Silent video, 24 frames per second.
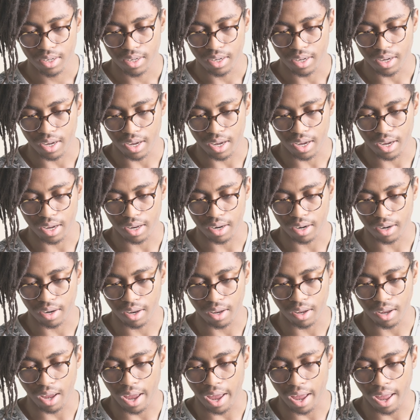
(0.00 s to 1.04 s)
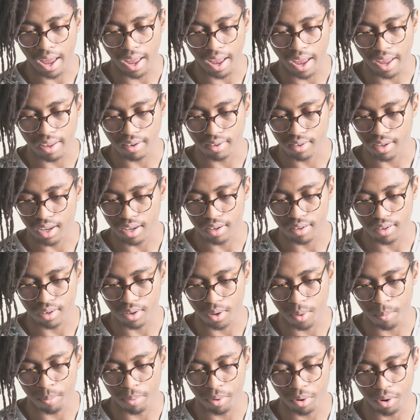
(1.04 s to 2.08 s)
I say
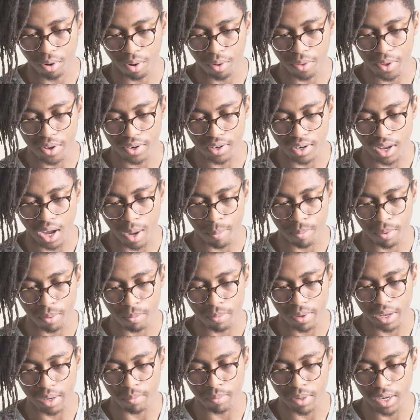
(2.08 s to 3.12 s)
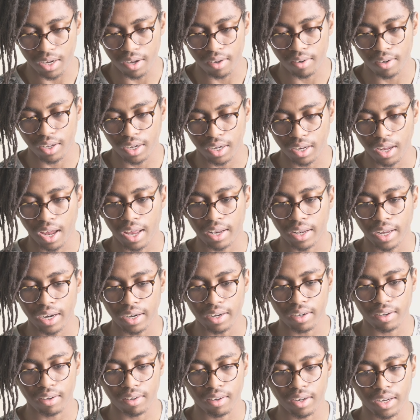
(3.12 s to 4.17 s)
still pull this up a bit because like I
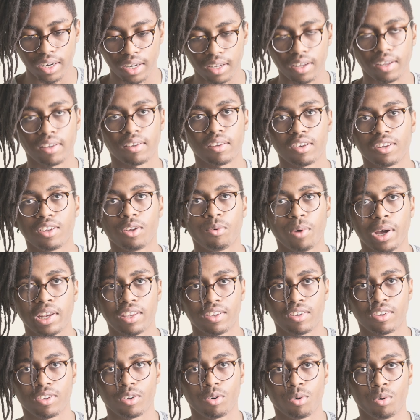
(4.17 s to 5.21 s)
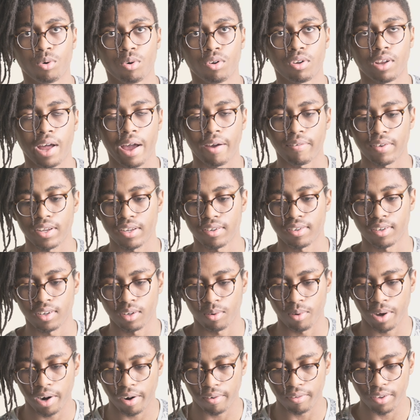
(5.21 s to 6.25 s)
like silhouettes is cool. Having a
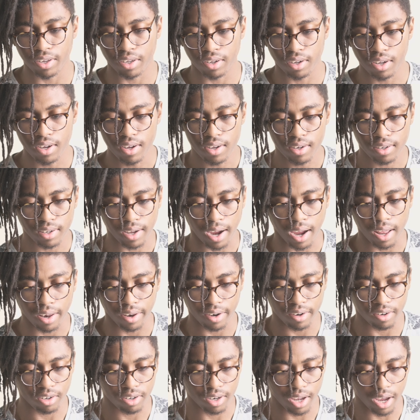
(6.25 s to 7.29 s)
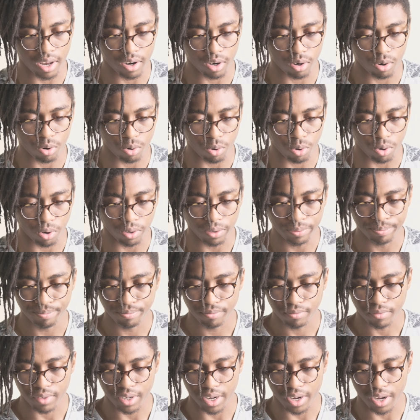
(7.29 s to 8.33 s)
silhouette of the skyline is kind of cool.
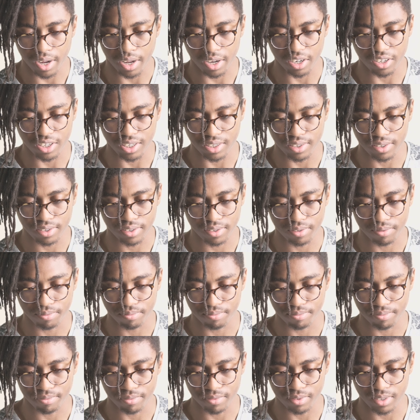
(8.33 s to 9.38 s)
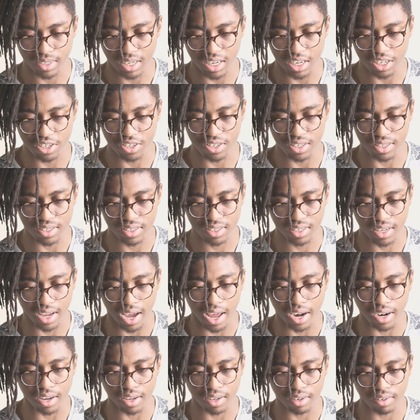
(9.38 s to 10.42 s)
It just
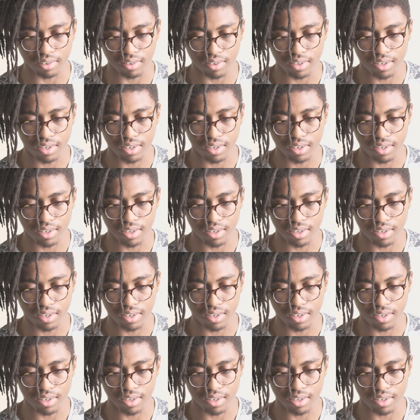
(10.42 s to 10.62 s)
kind of,